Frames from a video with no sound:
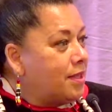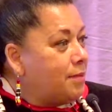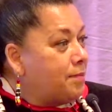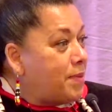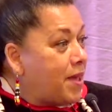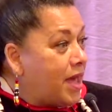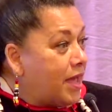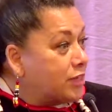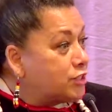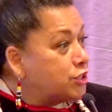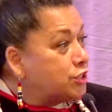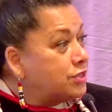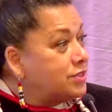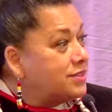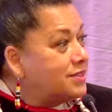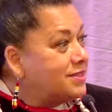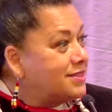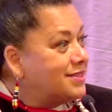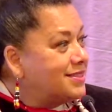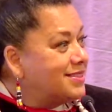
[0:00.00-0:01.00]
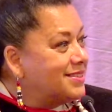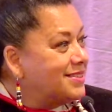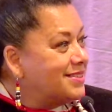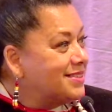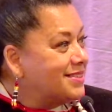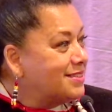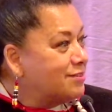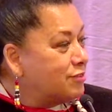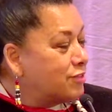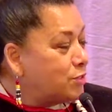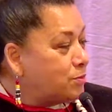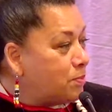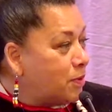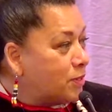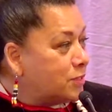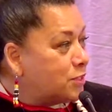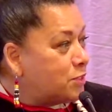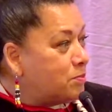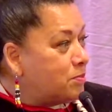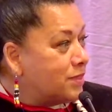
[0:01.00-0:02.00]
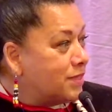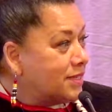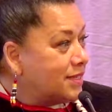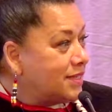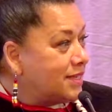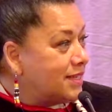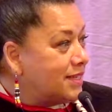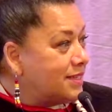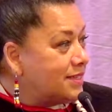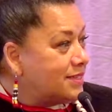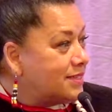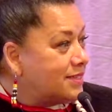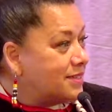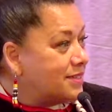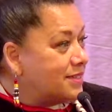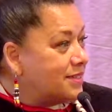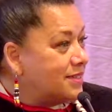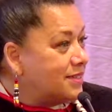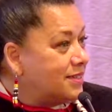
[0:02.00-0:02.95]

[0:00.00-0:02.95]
passion, responsibilities.